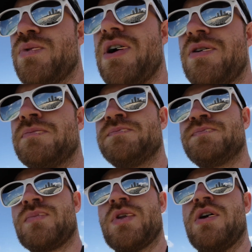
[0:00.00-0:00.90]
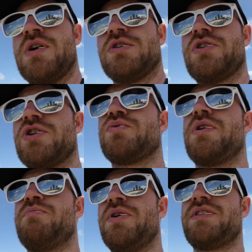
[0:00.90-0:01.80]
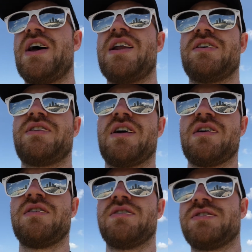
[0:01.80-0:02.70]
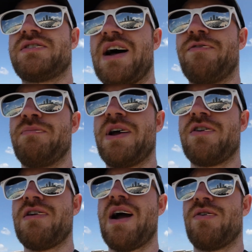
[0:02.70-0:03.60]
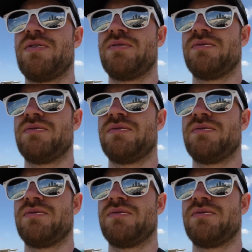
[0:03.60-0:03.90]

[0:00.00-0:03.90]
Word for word: well. So I just wanted to put that out there. Staffelbaker out.